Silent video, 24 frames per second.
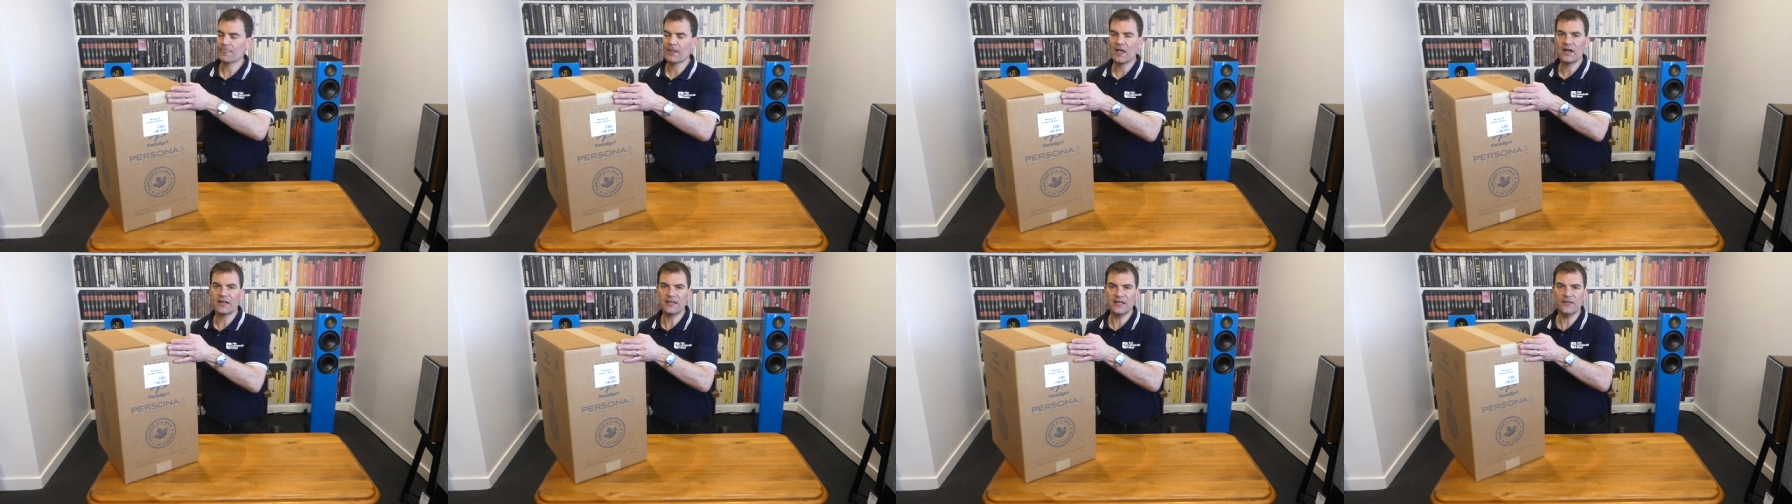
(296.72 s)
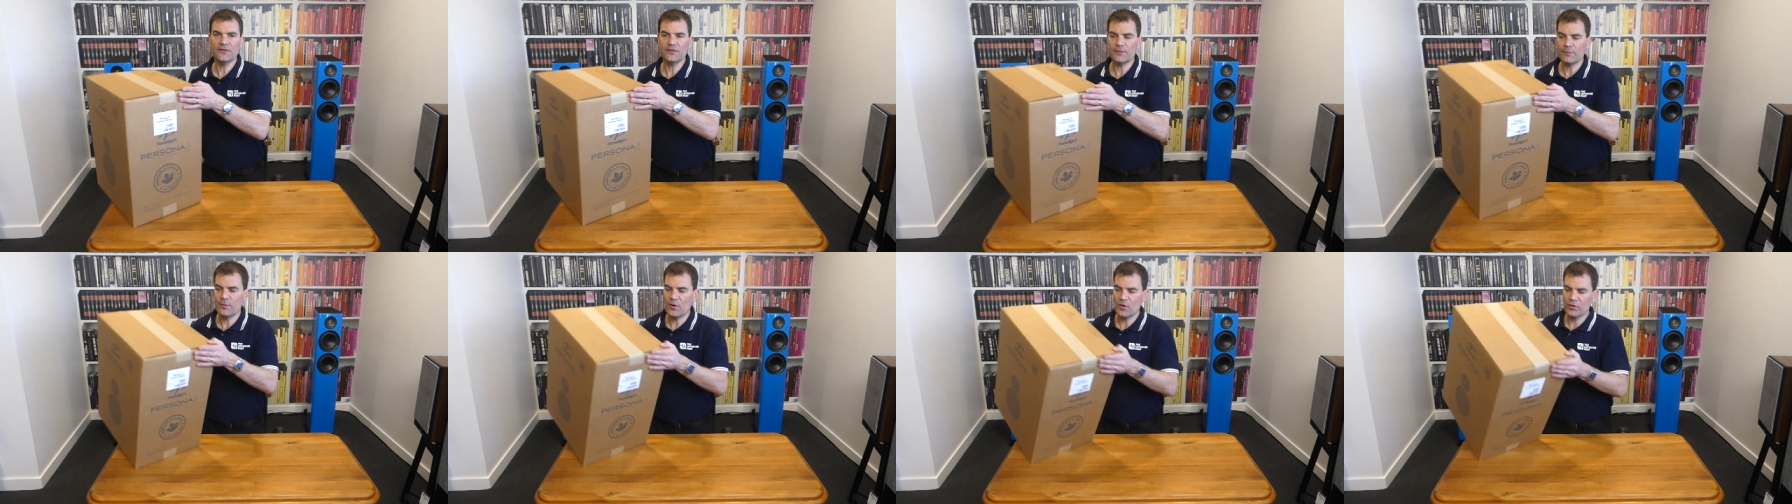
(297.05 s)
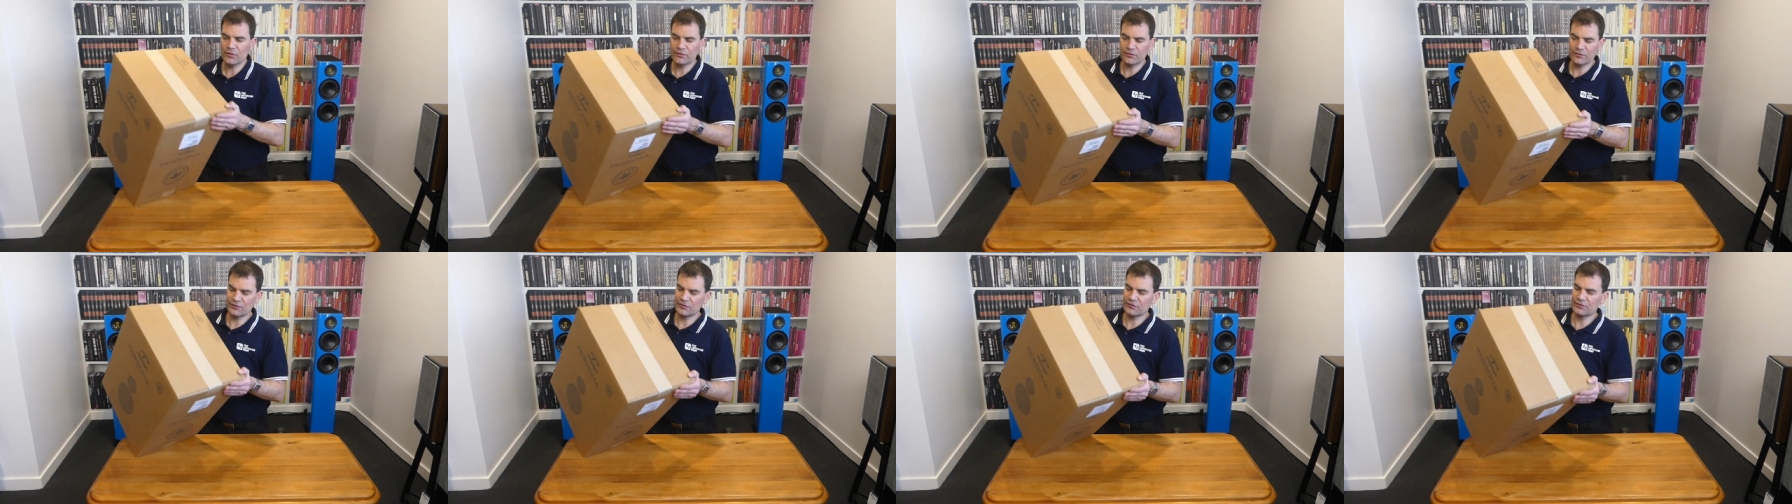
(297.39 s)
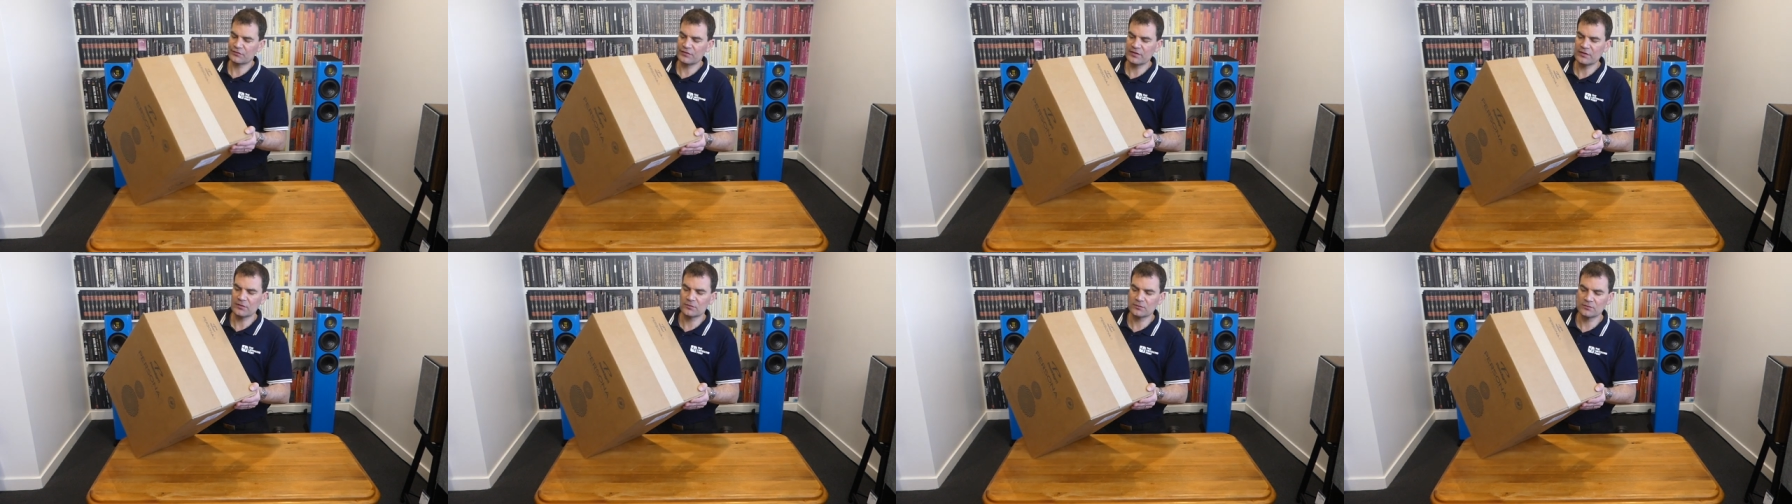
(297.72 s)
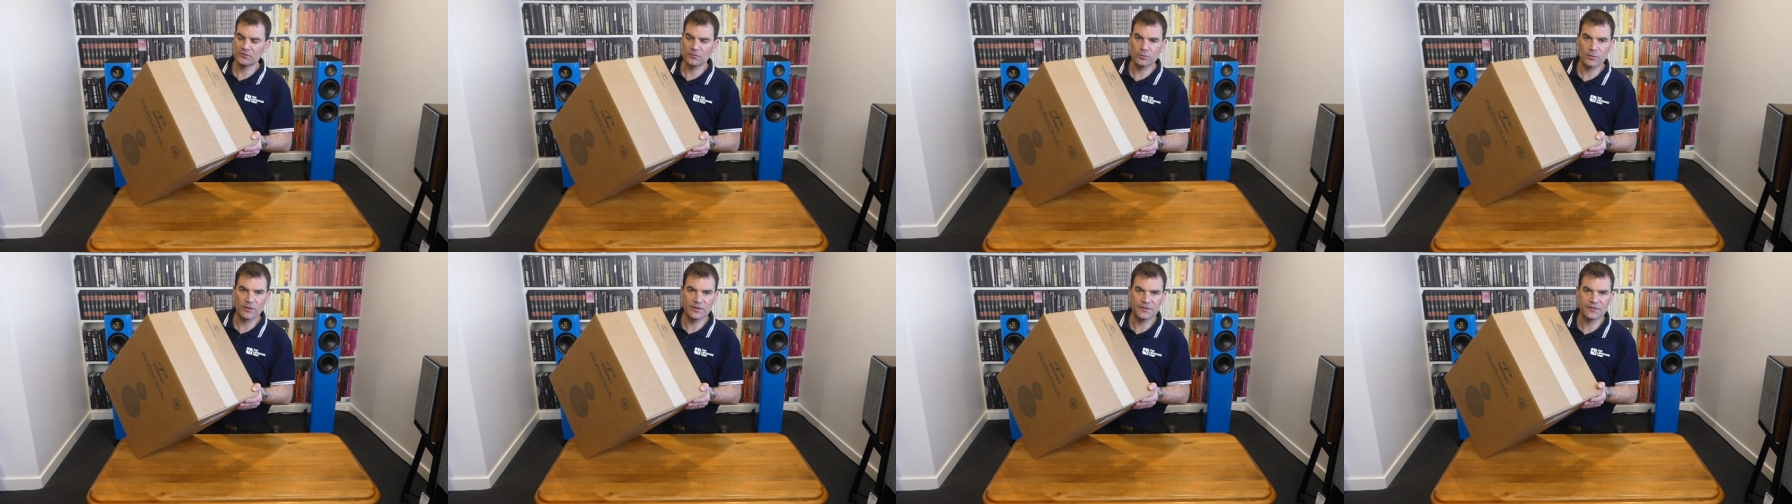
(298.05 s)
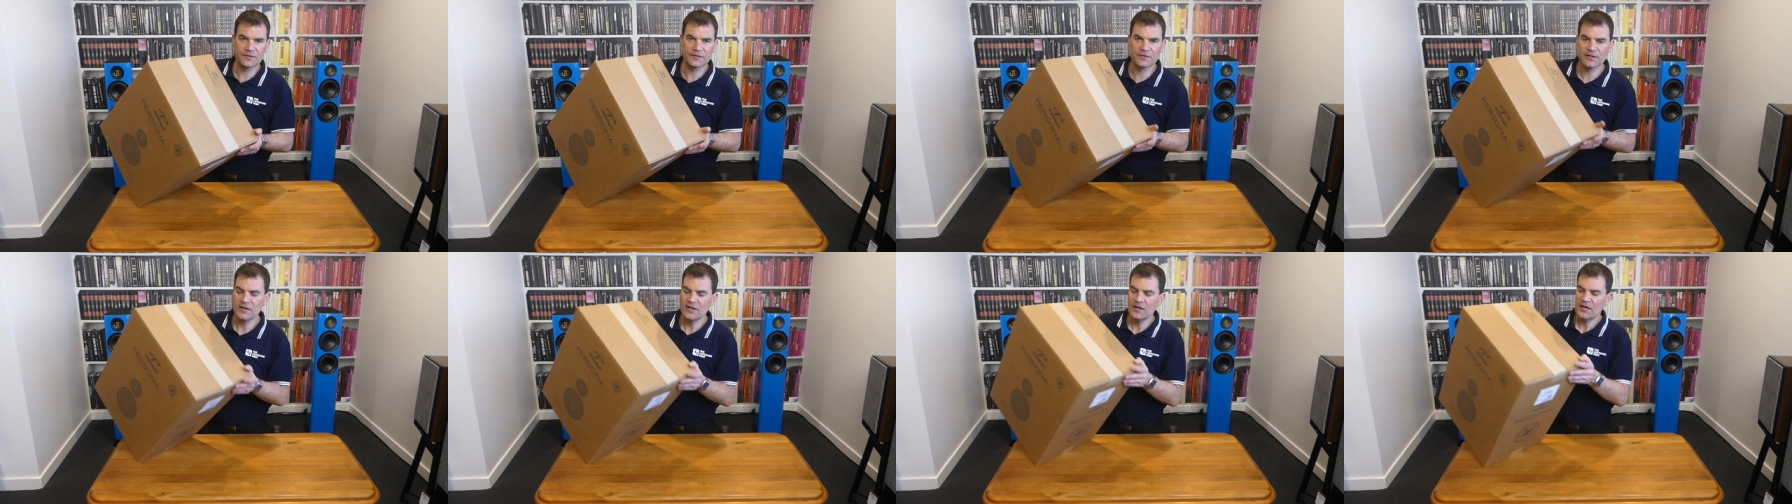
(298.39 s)
Again, the box is sealed with
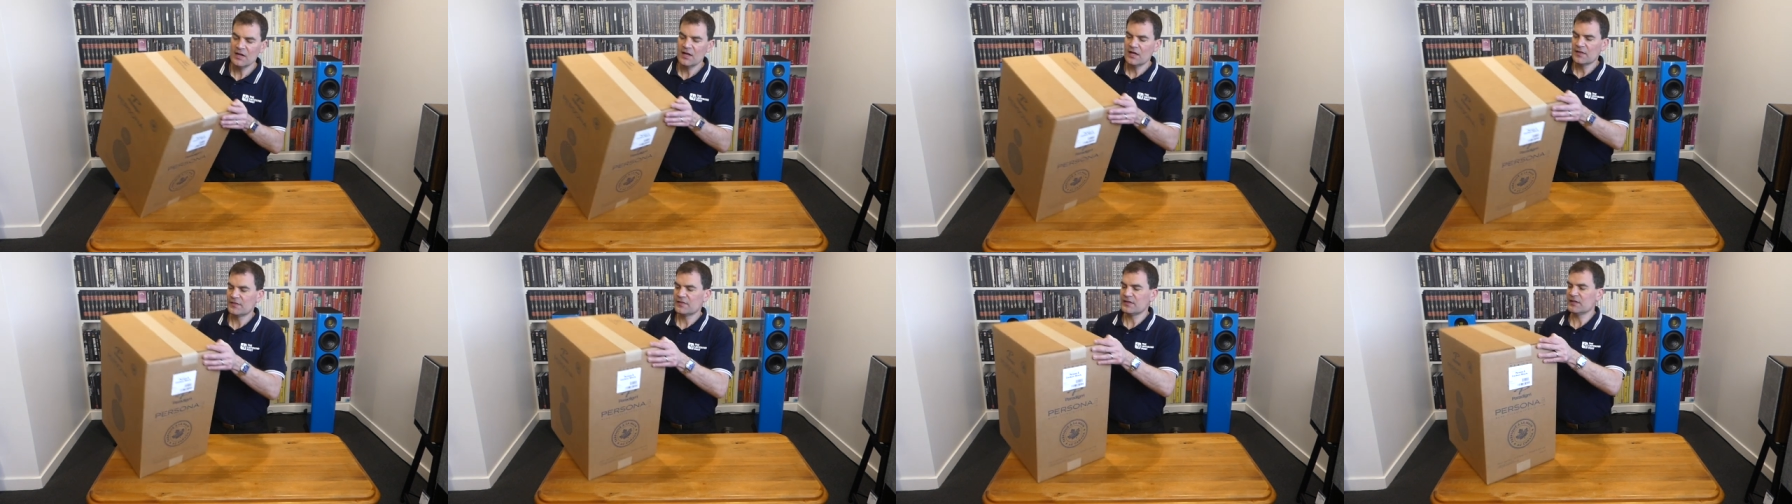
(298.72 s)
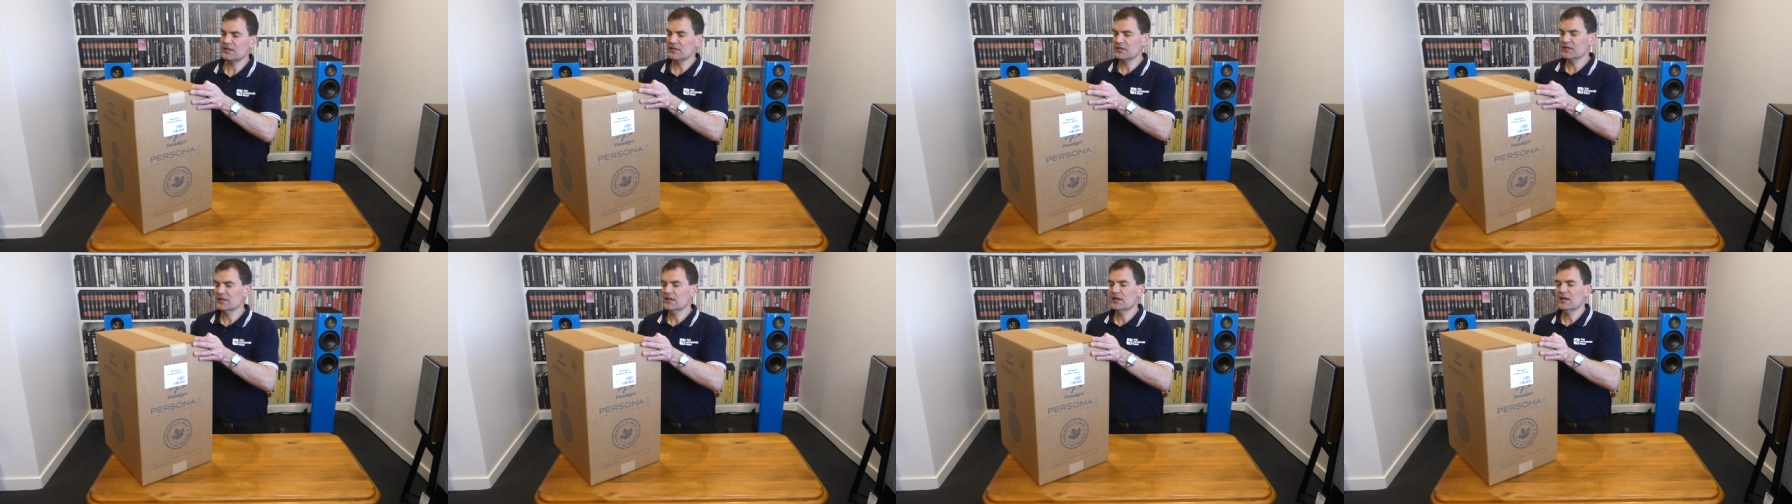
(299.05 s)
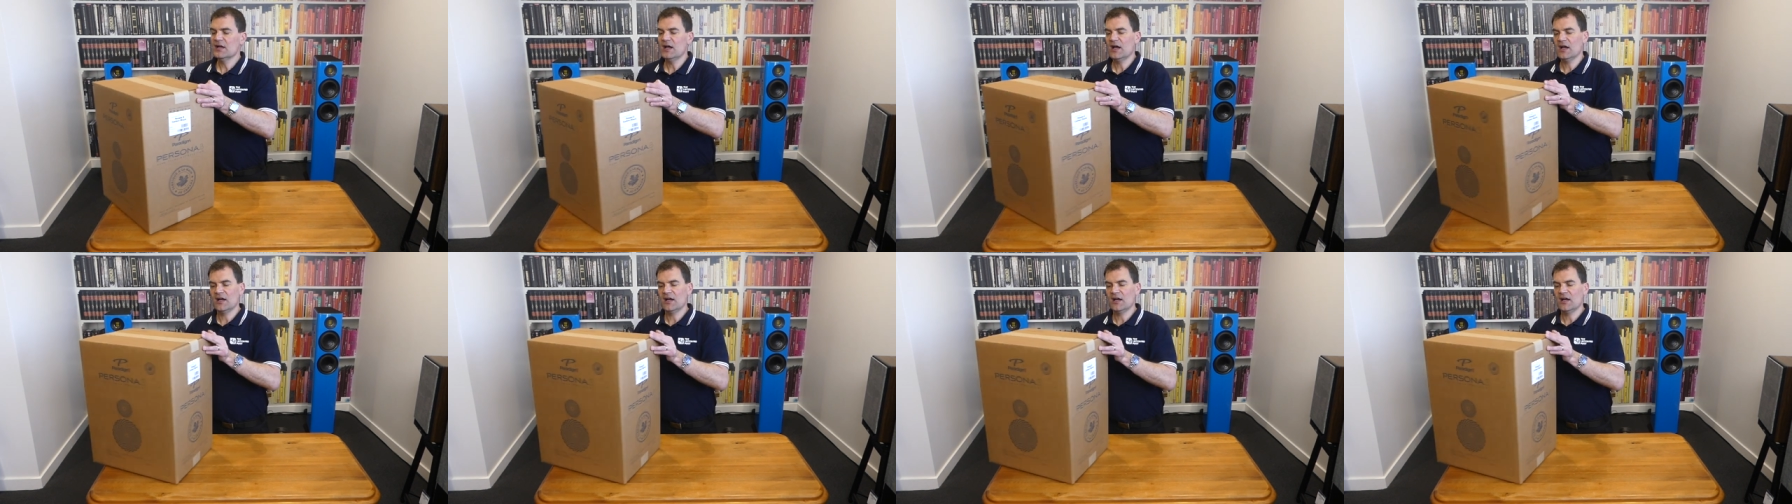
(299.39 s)
the